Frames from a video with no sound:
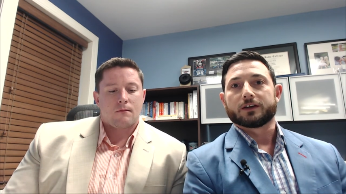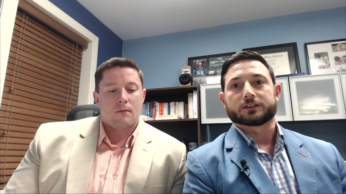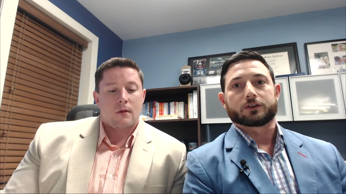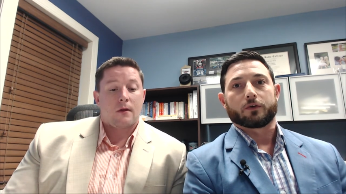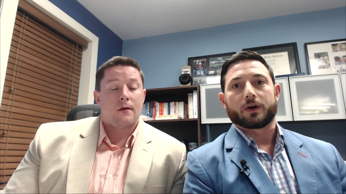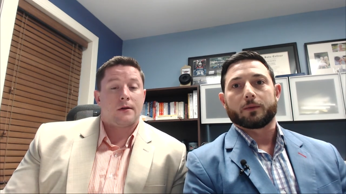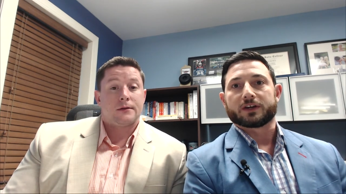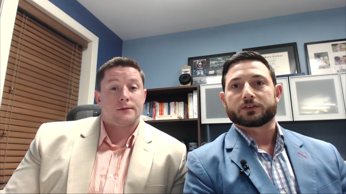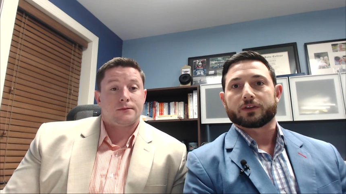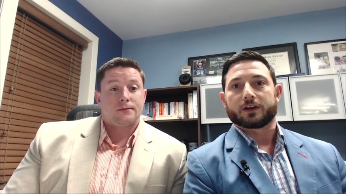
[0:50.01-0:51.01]
Speaker 1: Just go around,
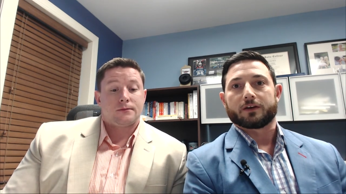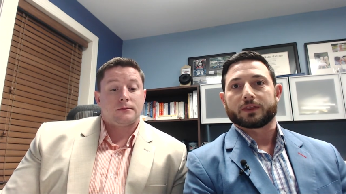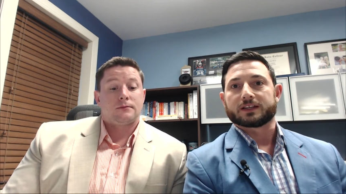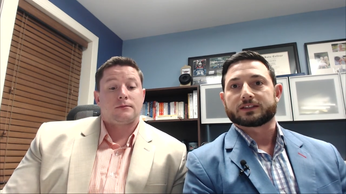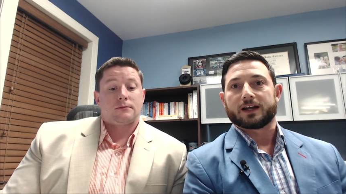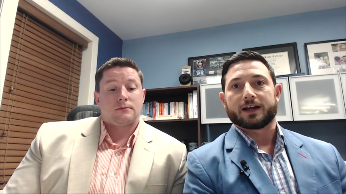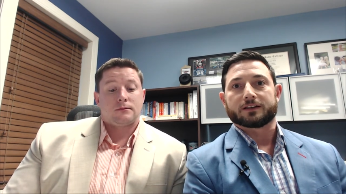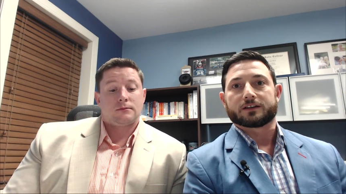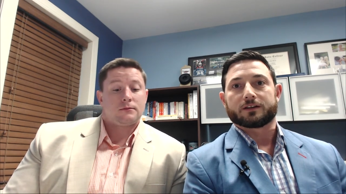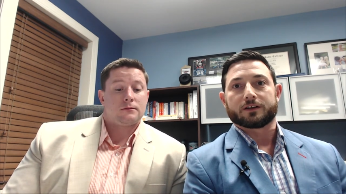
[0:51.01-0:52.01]
make sure that everything's
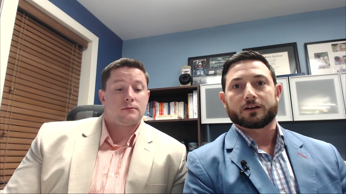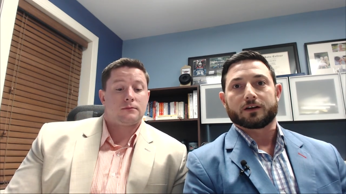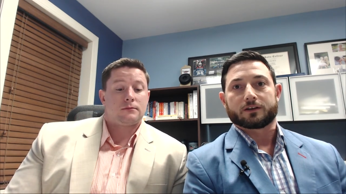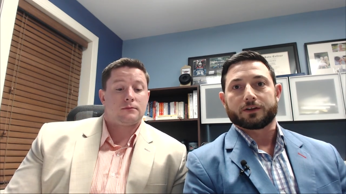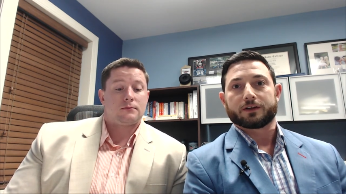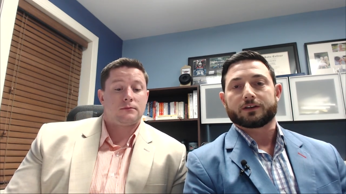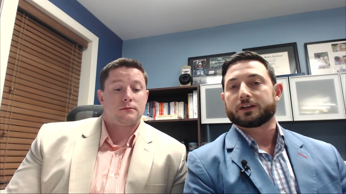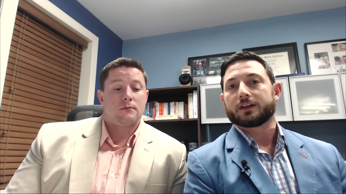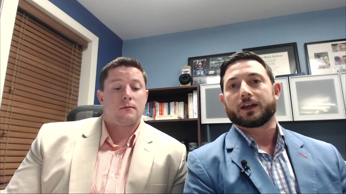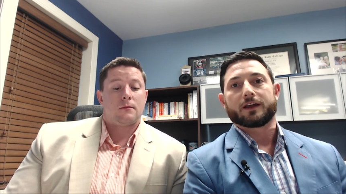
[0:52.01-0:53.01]
sliding uh,
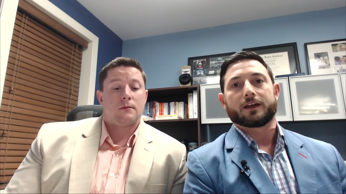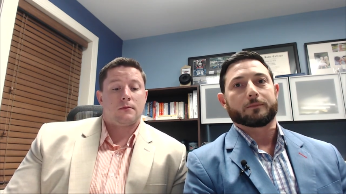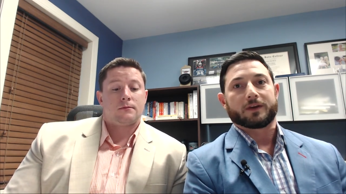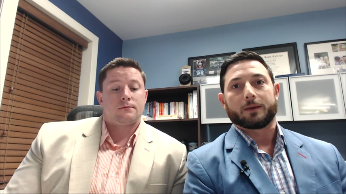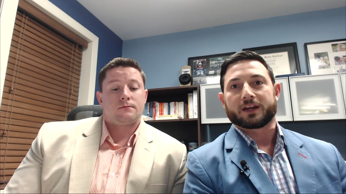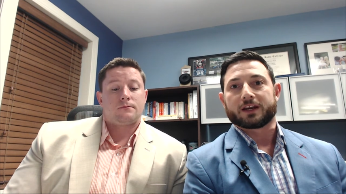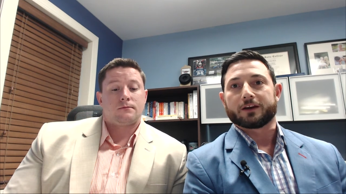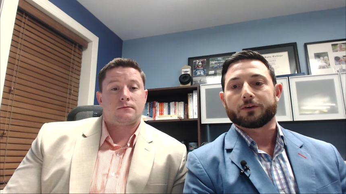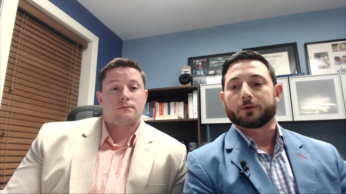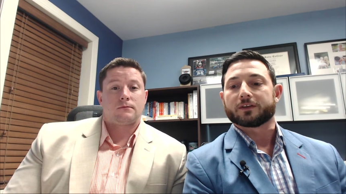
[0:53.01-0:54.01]
cleanly and not making
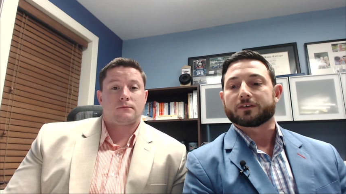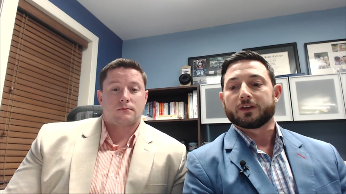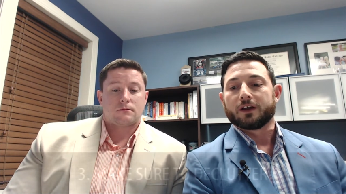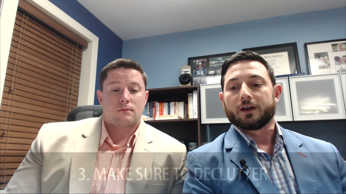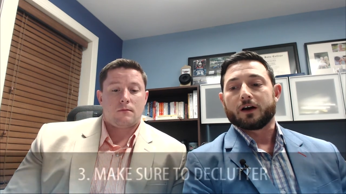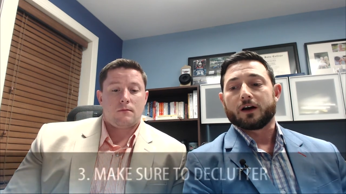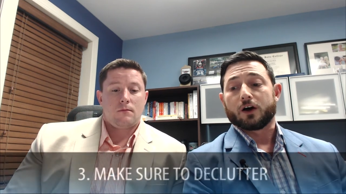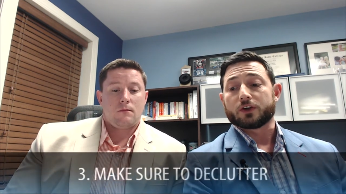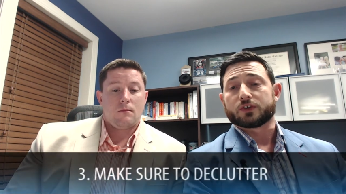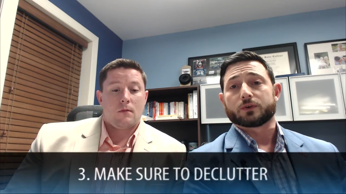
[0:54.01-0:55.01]
any noise. Uh,
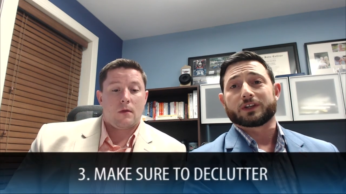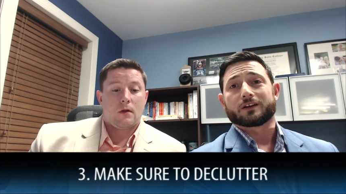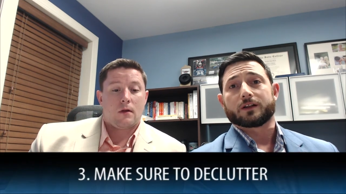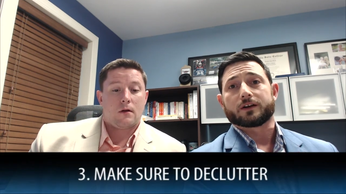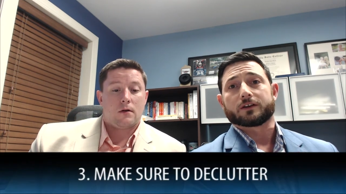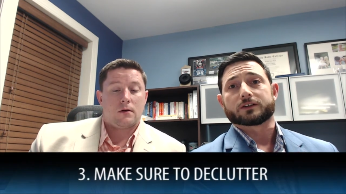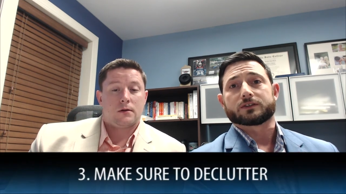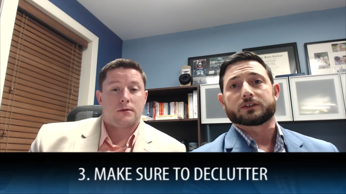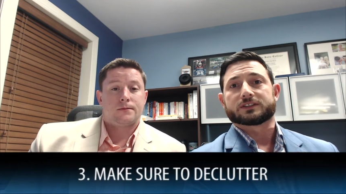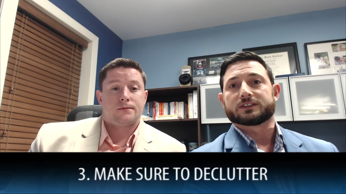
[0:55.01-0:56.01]
also, declutter.
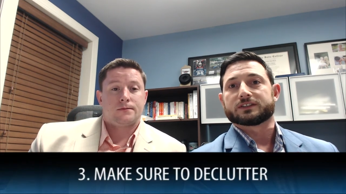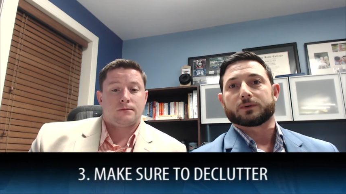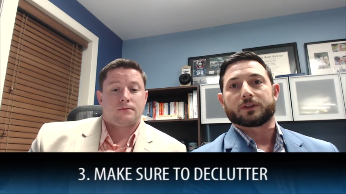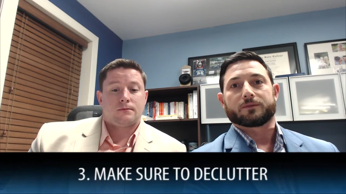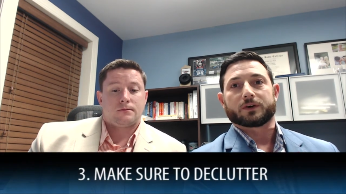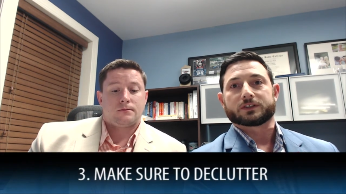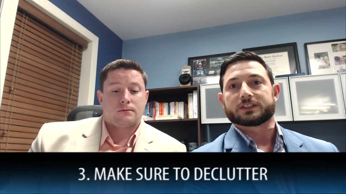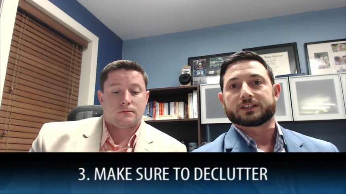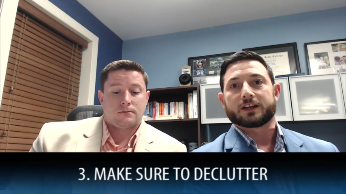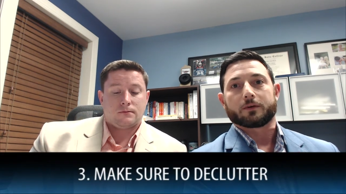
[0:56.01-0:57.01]
So this is one of the
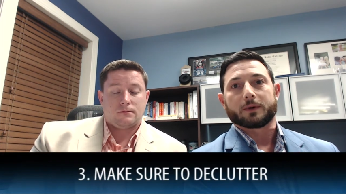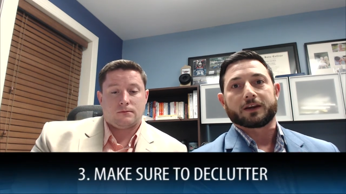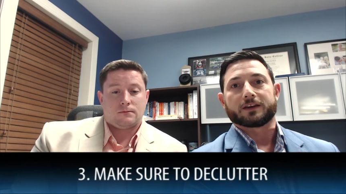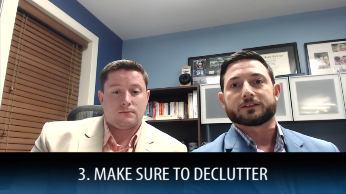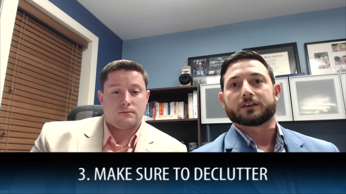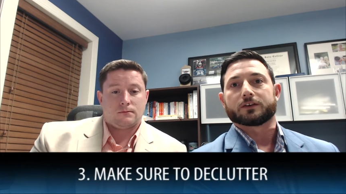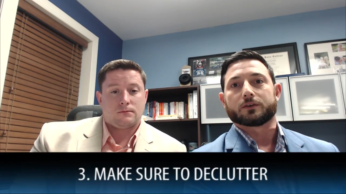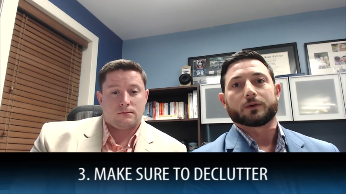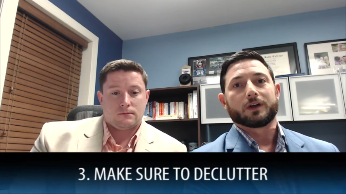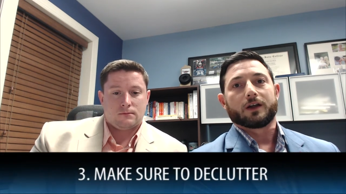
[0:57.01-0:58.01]
first things that everybody needs to
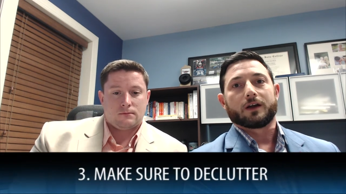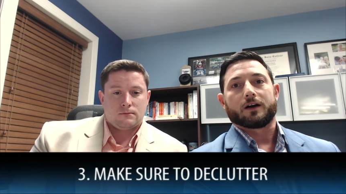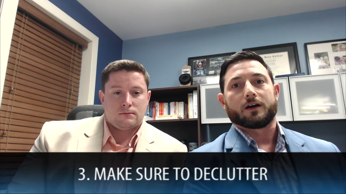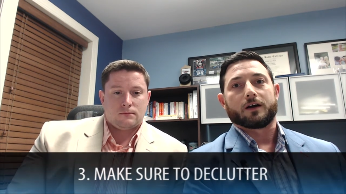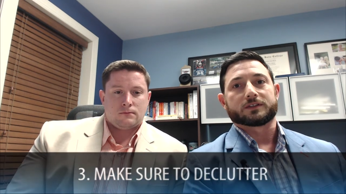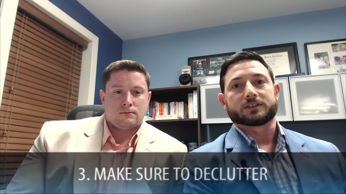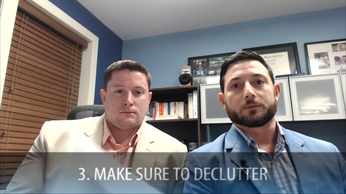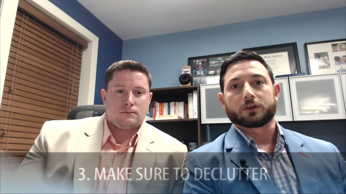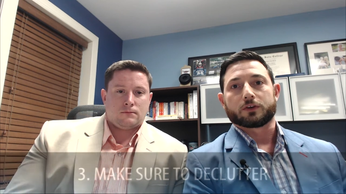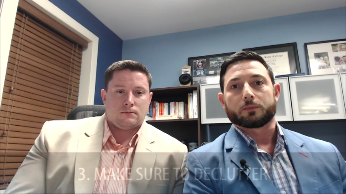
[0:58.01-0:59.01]
do. Uh, it's
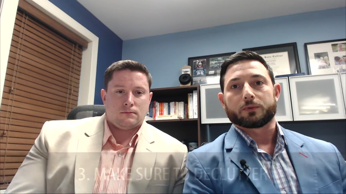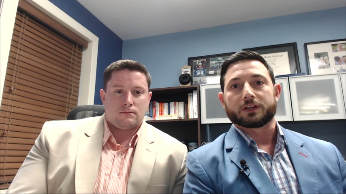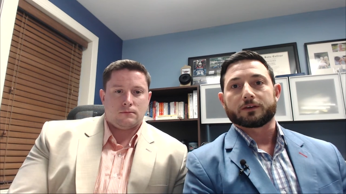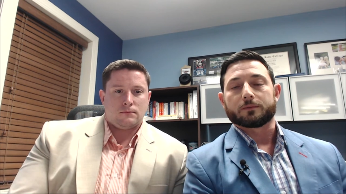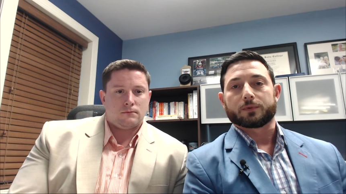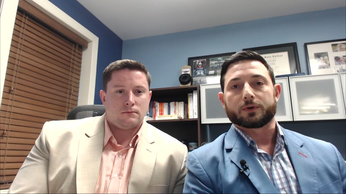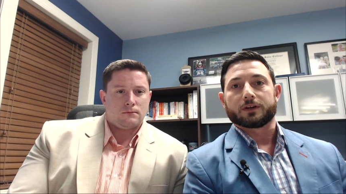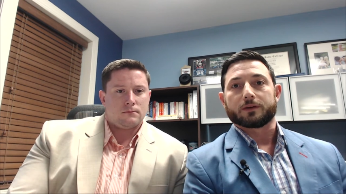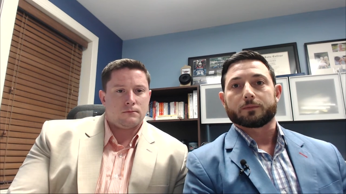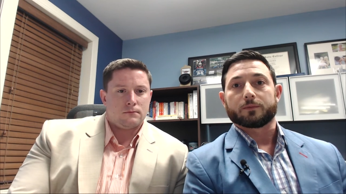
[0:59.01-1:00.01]
something you can do pretty,
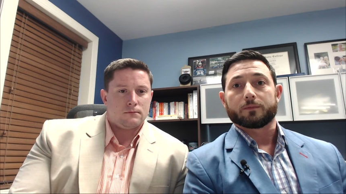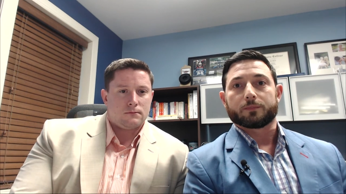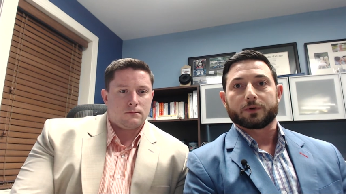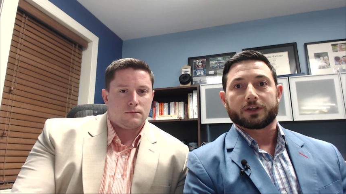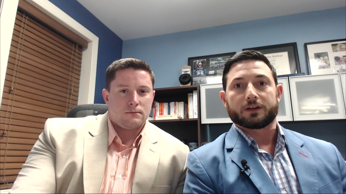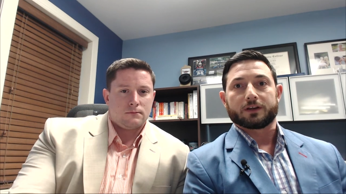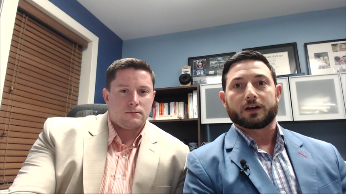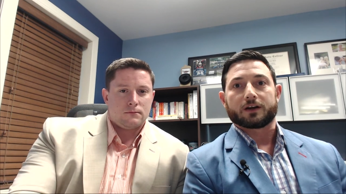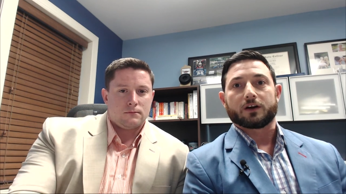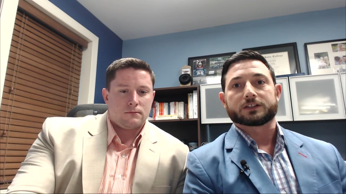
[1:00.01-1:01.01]
pretty, pretty
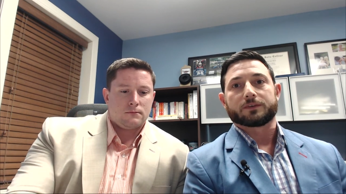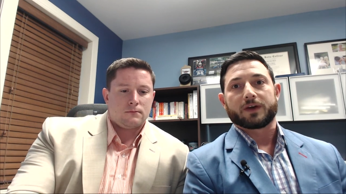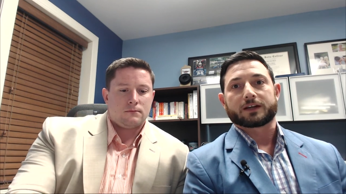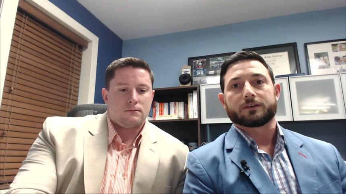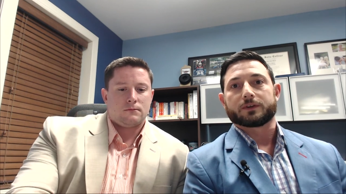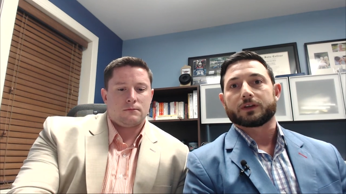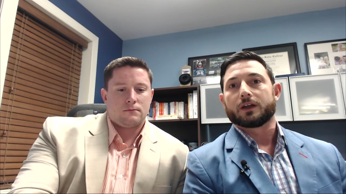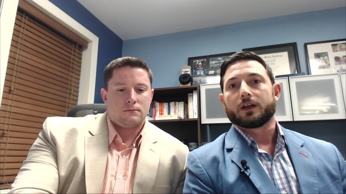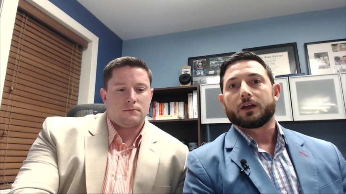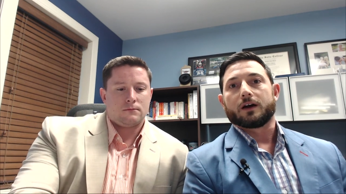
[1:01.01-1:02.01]
uh, cost
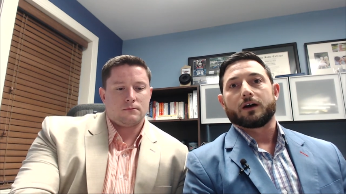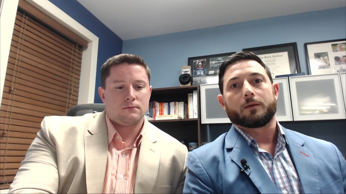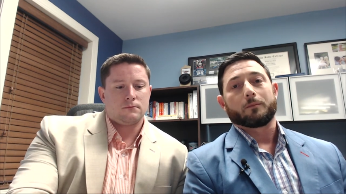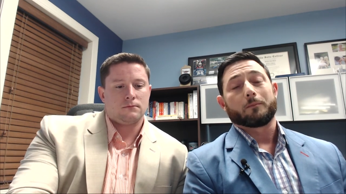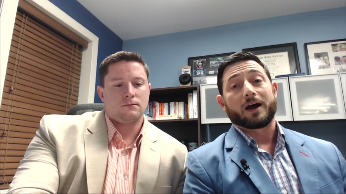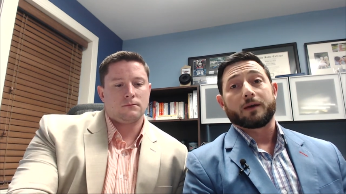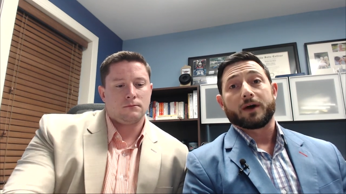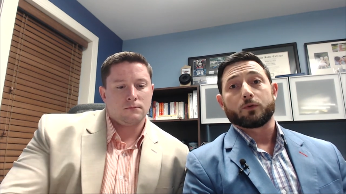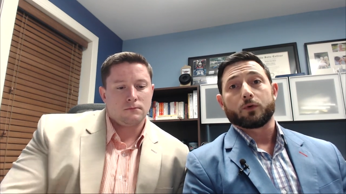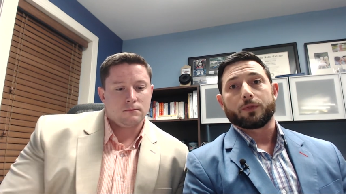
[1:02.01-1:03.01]
effectively. Um, my,
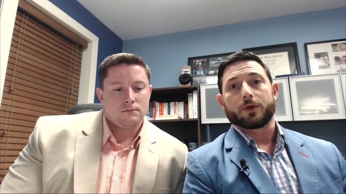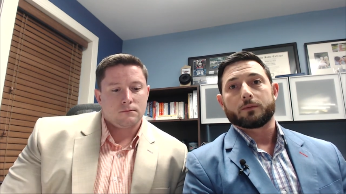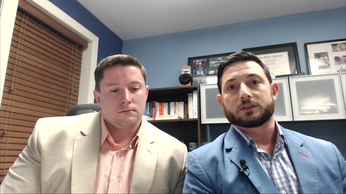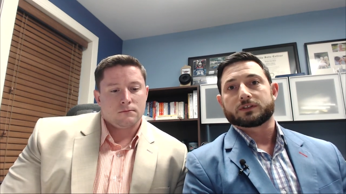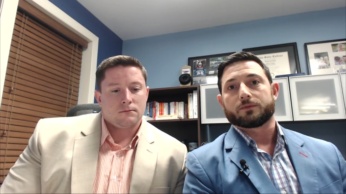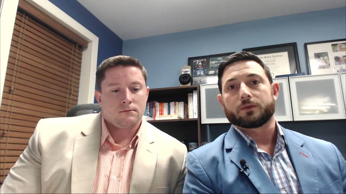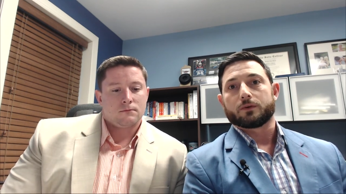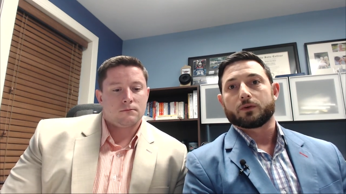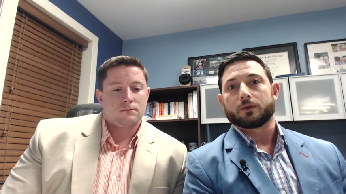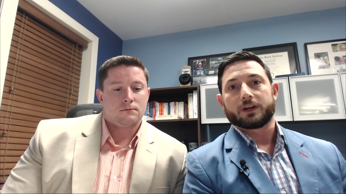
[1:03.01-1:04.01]
my rule of thumb is if you don't